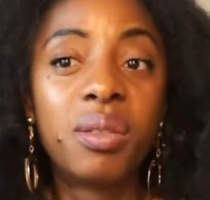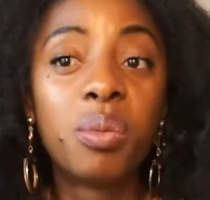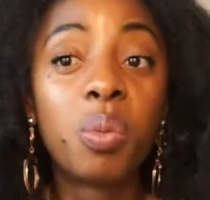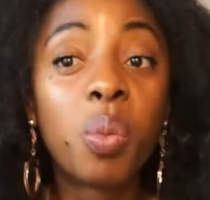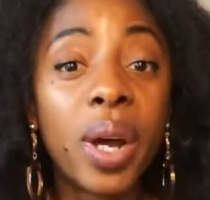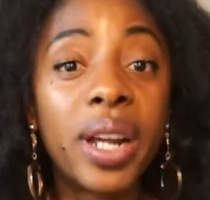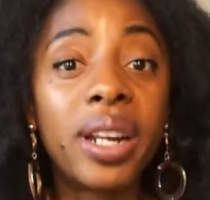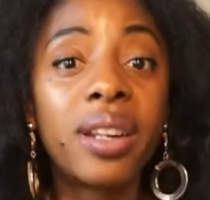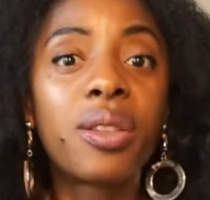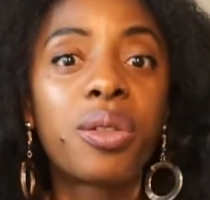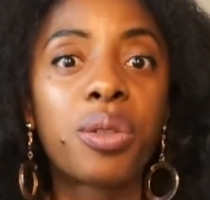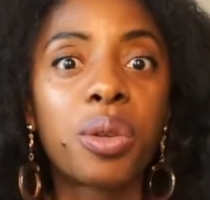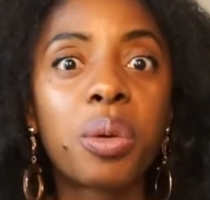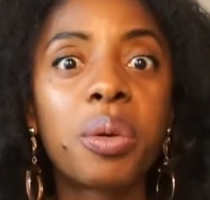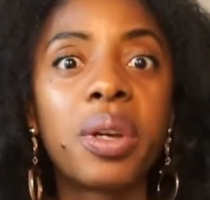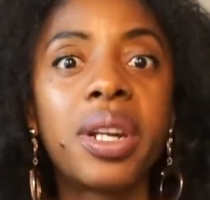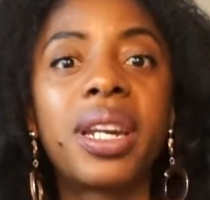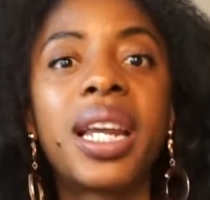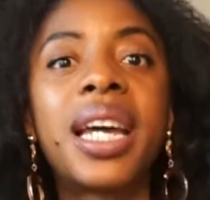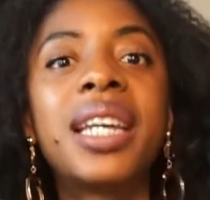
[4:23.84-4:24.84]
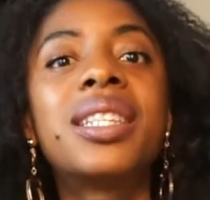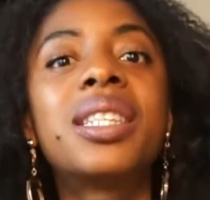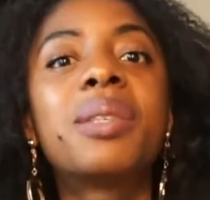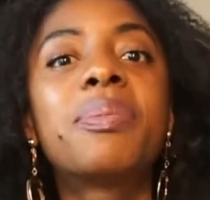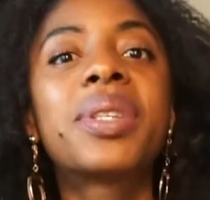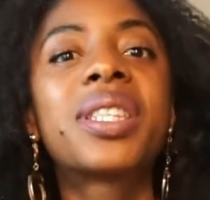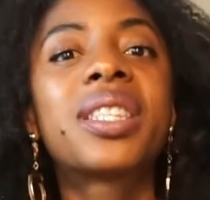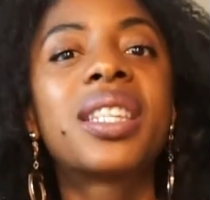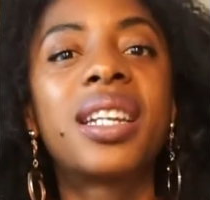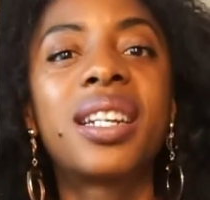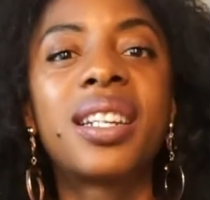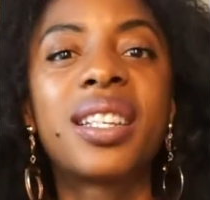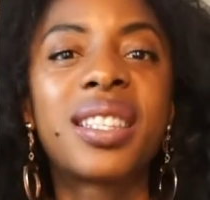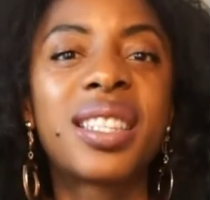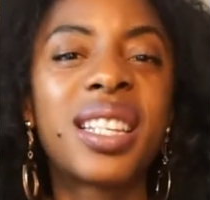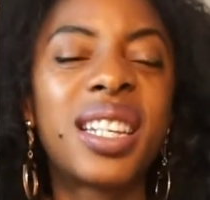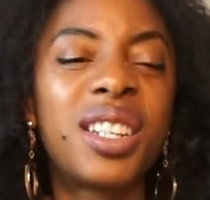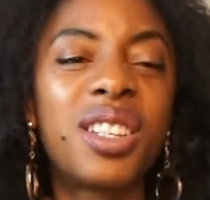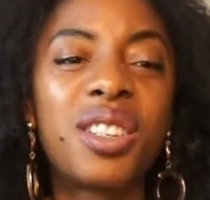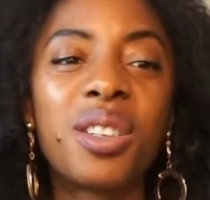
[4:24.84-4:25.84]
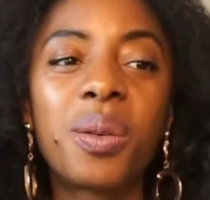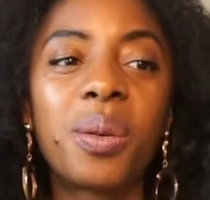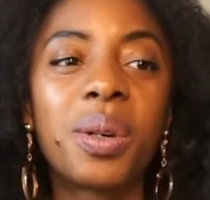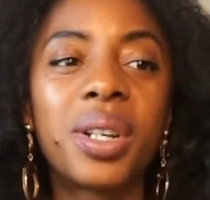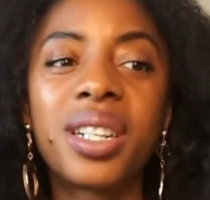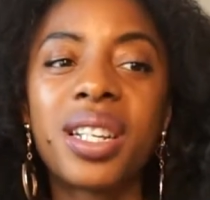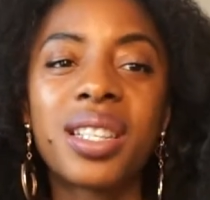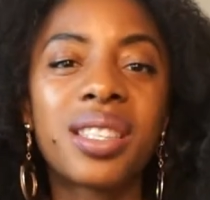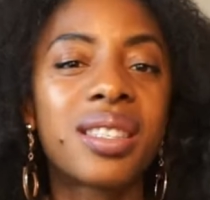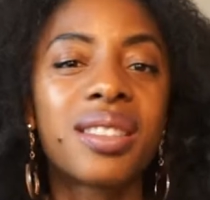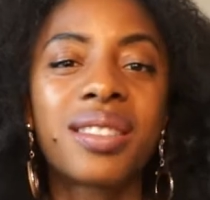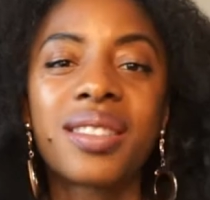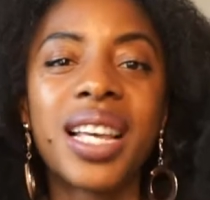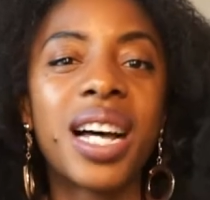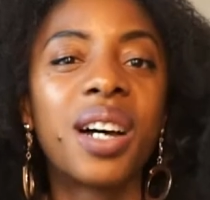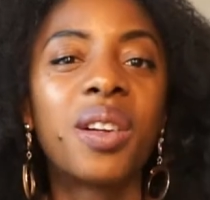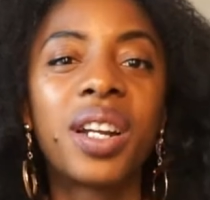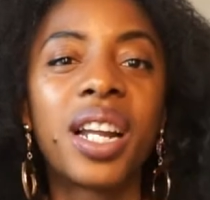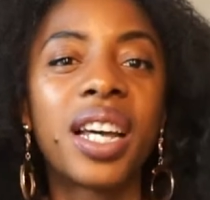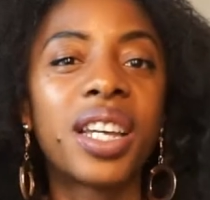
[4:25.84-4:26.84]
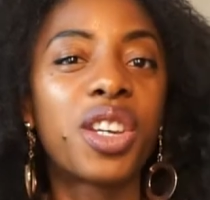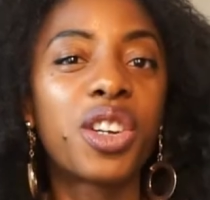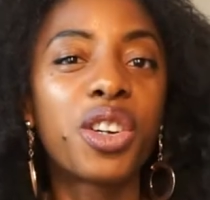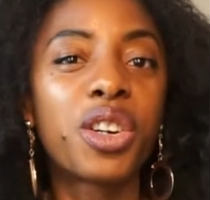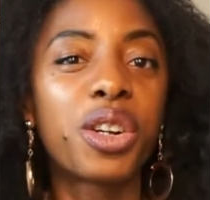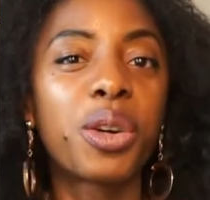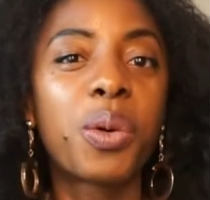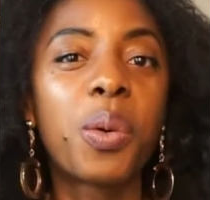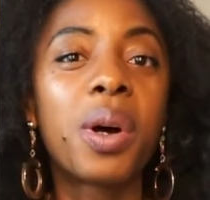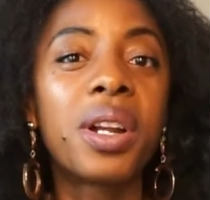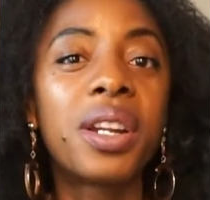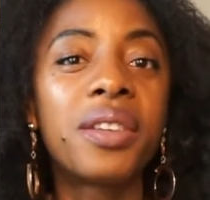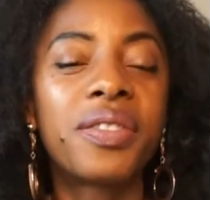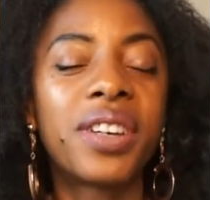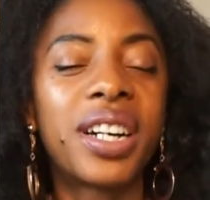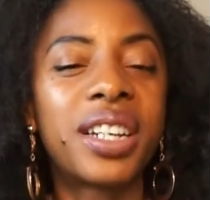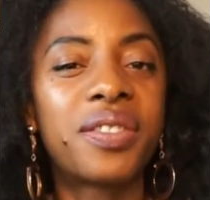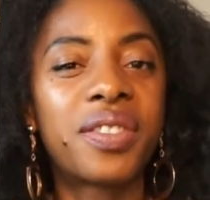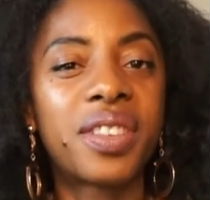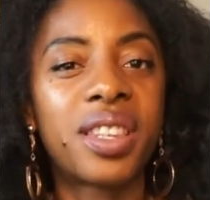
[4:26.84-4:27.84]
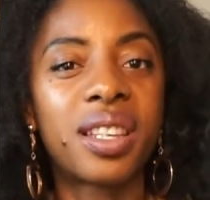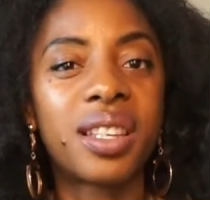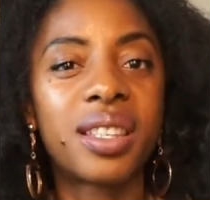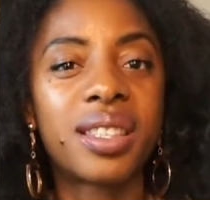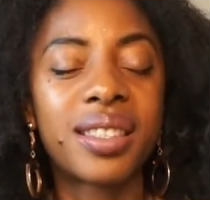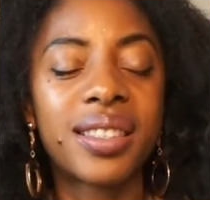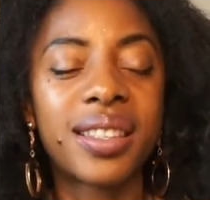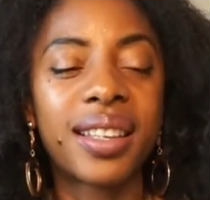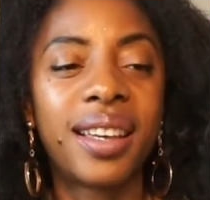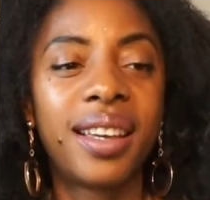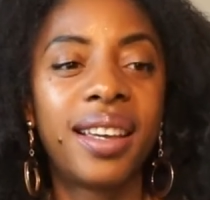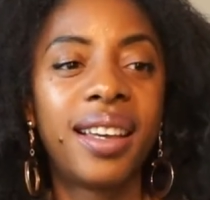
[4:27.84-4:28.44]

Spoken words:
went through it 90% and said, you know what, it doesn't sound like you're going to qualify for this.